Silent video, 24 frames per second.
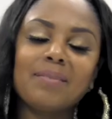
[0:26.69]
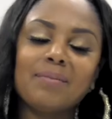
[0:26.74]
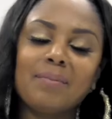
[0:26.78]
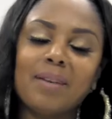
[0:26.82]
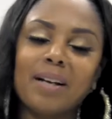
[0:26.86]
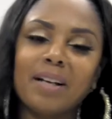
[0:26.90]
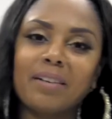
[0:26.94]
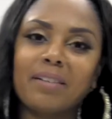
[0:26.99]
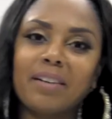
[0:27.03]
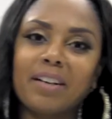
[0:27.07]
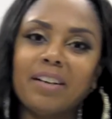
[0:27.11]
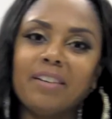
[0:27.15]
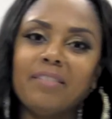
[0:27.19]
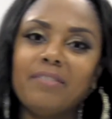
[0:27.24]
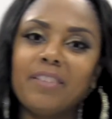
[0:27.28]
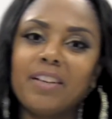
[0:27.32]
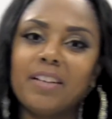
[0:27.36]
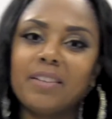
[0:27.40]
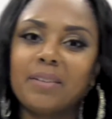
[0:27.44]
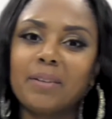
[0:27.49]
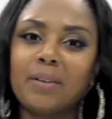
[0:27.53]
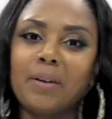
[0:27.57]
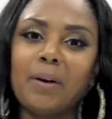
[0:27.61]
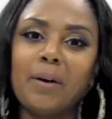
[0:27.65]
My
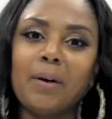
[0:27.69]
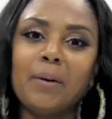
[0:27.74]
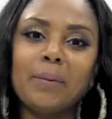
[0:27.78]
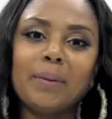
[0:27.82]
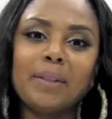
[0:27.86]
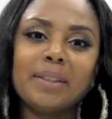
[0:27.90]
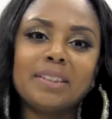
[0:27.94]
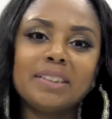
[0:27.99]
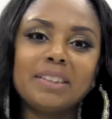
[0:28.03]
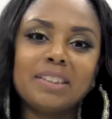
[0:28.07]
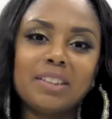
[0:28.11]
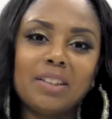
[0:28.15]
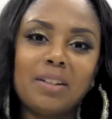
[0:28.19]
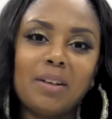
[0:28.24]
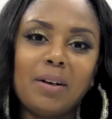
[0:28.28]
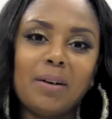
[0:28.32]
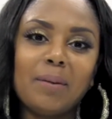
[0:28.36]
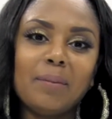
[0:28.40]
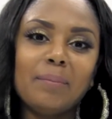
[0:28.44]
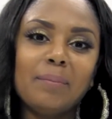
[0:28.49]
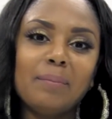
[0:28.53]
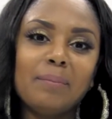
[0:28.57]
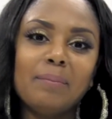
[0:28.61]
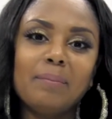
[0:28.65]
grandfather always
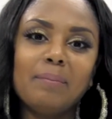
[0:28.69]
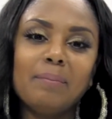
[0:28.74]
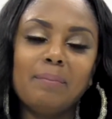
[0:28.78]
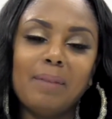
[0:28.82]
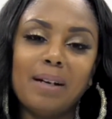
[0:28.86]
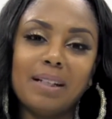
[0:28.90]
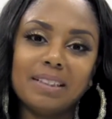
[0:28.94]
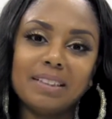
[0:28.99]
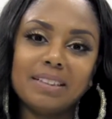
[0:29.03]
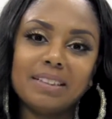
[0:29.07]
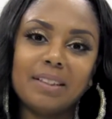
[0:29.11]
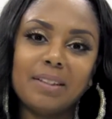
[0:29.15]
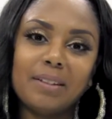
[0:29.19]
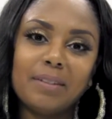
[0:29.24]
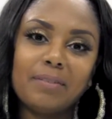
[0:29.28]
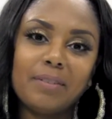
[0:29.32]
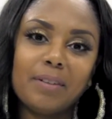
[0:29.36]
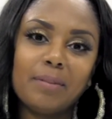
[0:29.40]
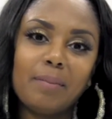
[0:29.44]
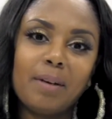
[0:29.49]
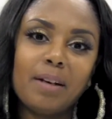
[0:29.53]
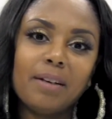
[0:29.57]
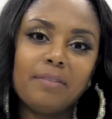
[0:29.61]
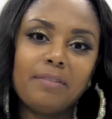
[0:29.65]
taught myself
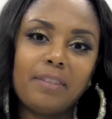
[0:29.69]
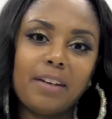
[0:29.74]
and my